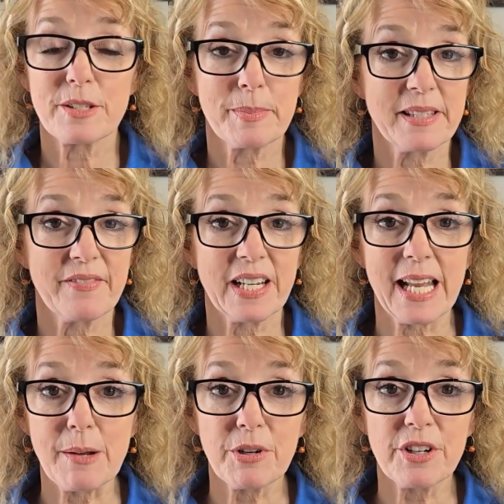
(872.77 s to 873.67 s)
specific
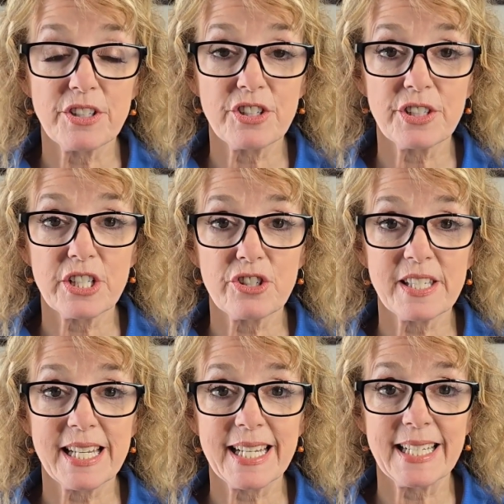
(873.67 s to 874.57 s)
neighborhood you're
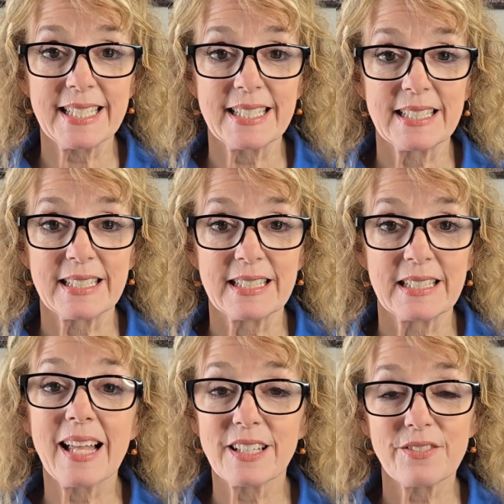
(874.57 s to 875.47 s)
interested in?
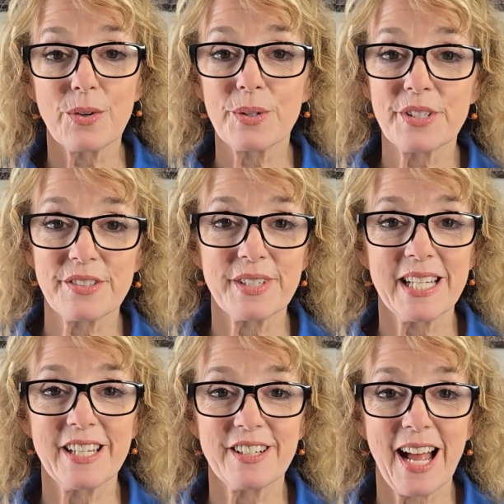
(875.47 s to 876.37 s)
I look forward to
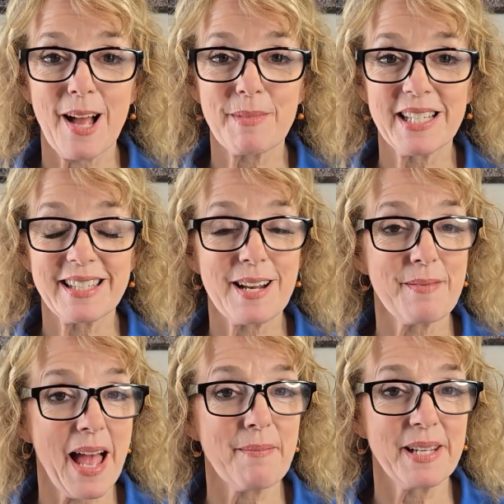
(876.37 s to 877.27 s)
reading your comments and I'm
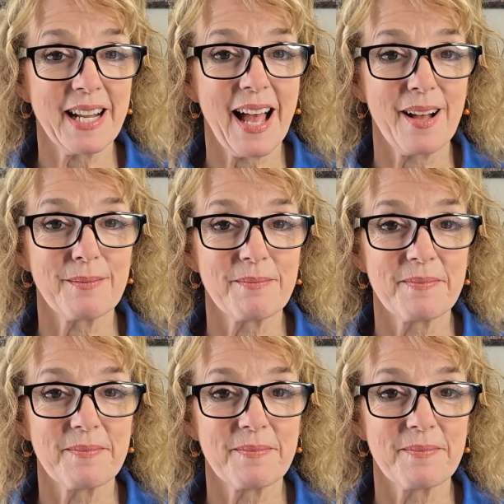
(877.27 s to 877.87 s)
happy to help.